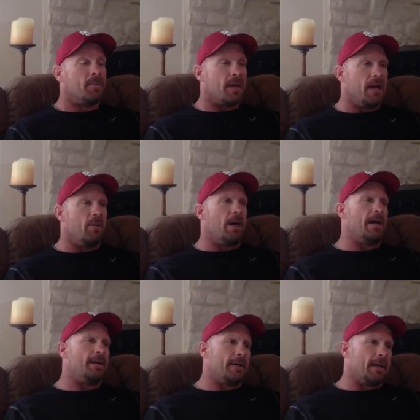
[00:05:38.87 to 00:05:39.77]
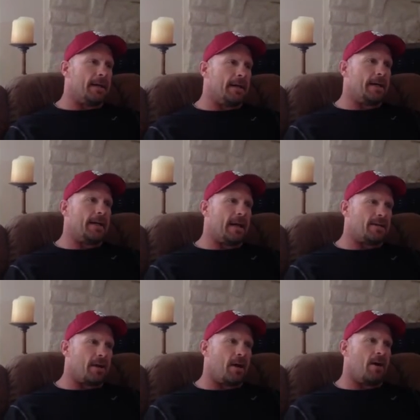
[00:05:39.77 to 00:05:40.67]
Anyway, uh,
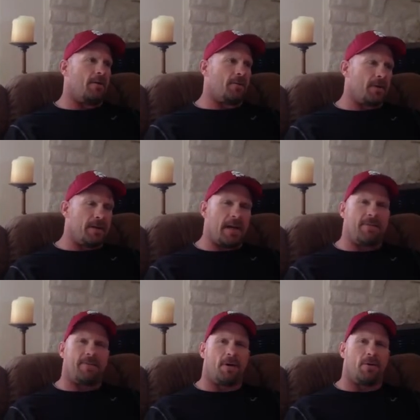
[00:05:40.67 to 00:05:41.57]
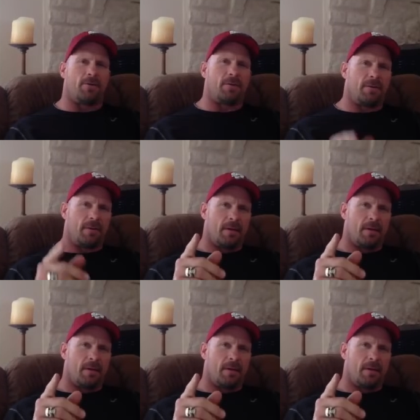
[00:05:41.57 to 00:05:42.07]
that's all for today, folks.